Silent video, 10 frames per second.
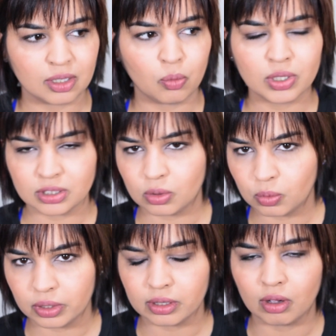it wasn't
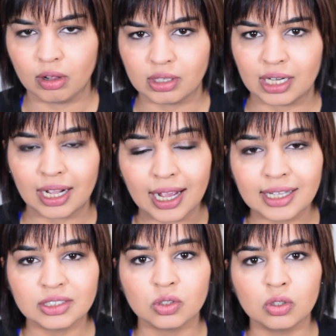worth all that
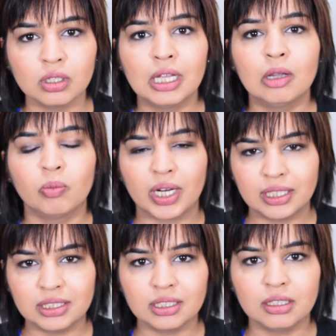hassle, but I
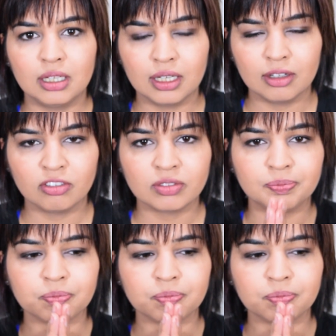did give